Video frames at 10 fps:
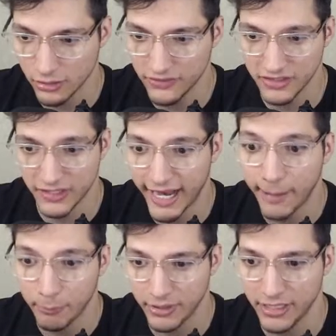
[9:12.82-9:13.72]
this
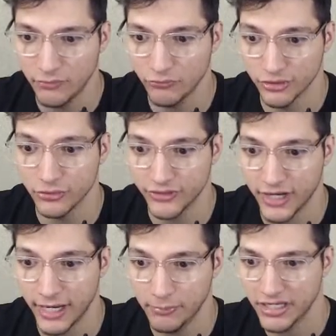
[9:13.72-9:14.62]
happen in real
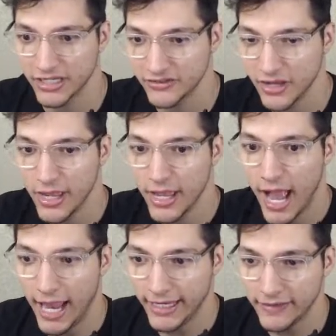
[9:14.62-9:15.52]
time because
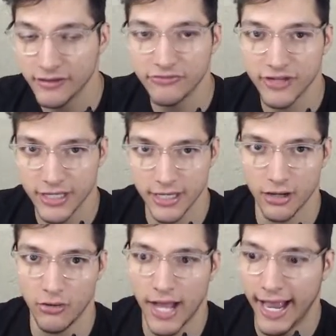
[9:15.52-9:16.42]
in the
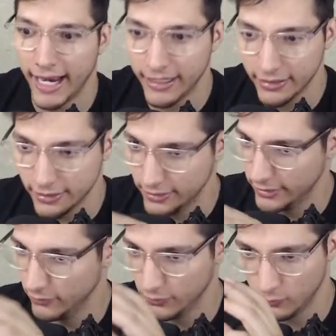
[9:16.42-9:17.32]
video,
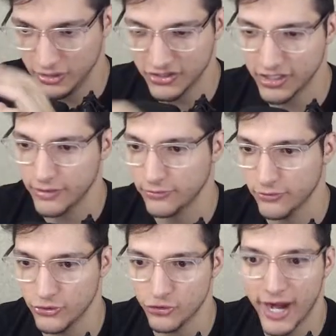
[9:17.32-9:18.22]
we sit through
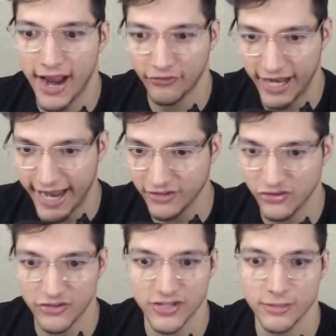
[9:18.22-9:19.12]
the draft as
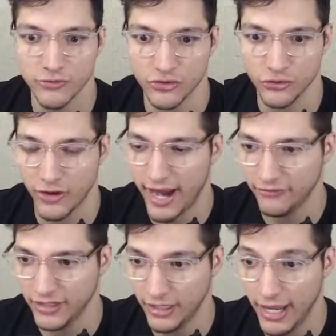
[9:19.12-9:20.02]
the teams are
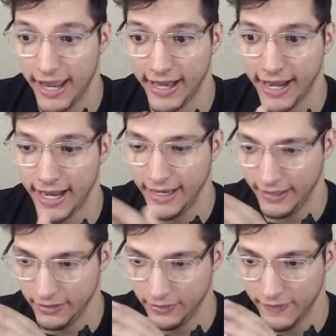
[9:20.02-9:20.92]
drafting,
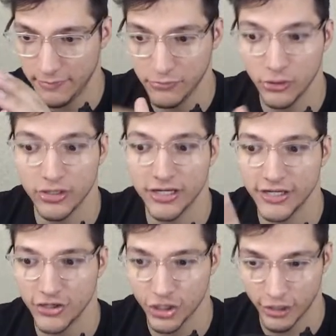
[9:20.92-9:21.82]
and they muted
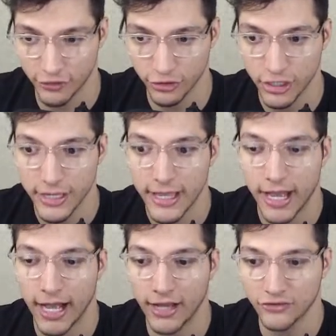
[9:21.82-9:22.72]
each other
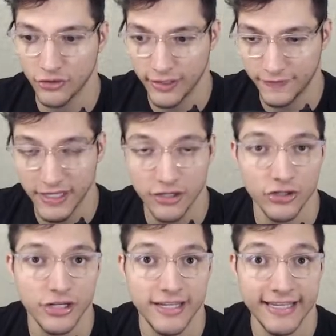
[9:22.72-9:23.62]
so that they
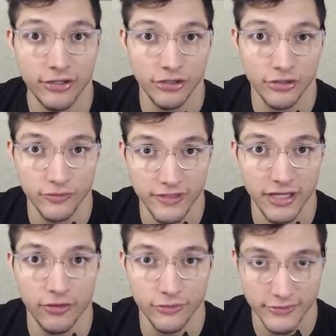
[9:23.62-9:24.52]
couldn't hear the
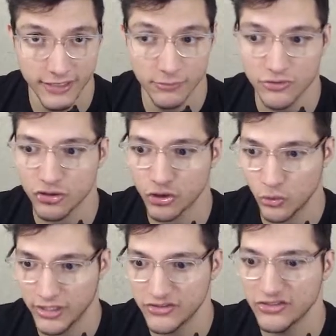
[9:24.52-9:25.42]
other team's
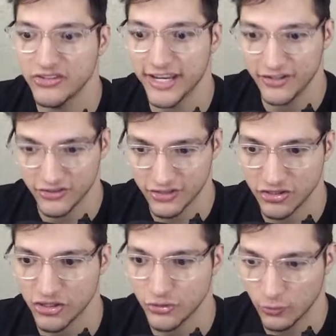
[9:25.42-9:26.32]
choices and
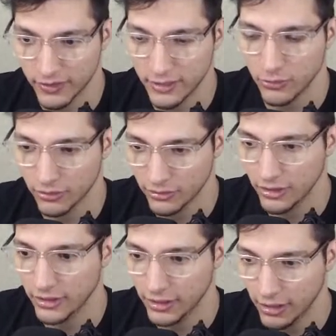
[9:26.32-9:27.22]
decisions when they were,
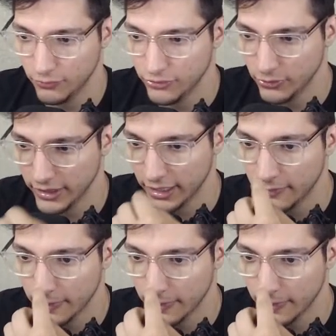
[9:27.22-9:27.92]
doing it.